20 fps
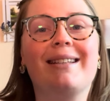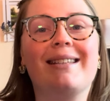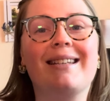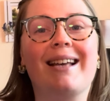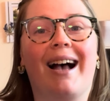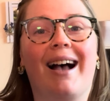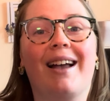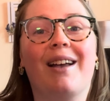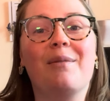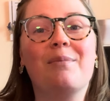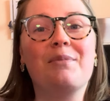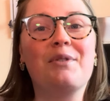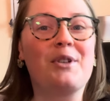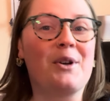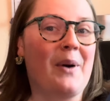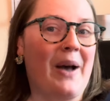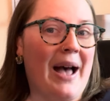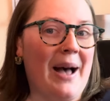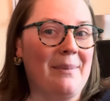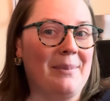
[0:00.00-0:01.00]
I am so
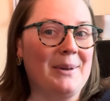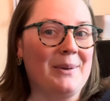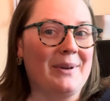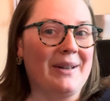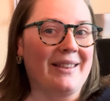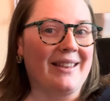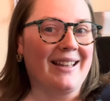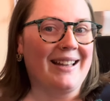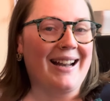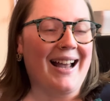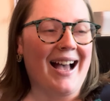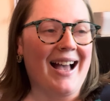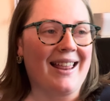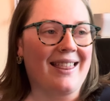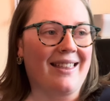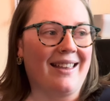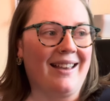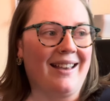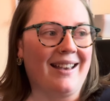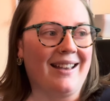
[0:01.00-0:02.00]
happy with it. I
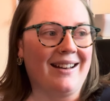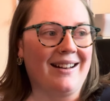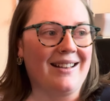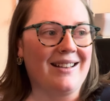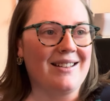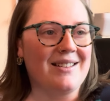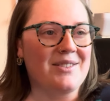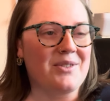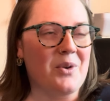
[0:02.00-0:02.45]
think it is